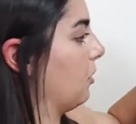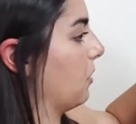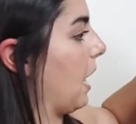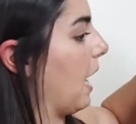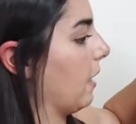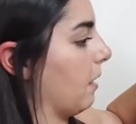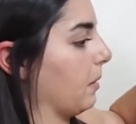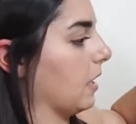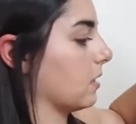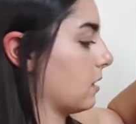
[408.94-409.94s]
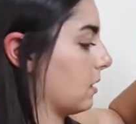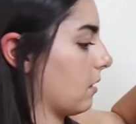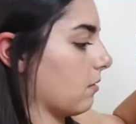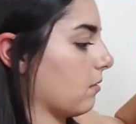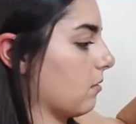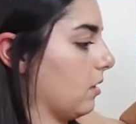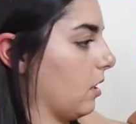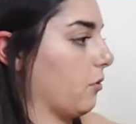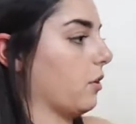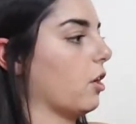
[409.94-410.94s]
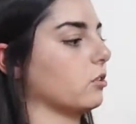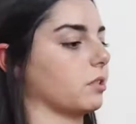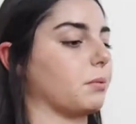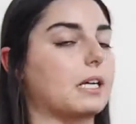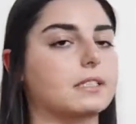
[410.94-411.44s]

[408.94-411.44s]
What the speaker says: get, I mean, it's, you know, no surprise.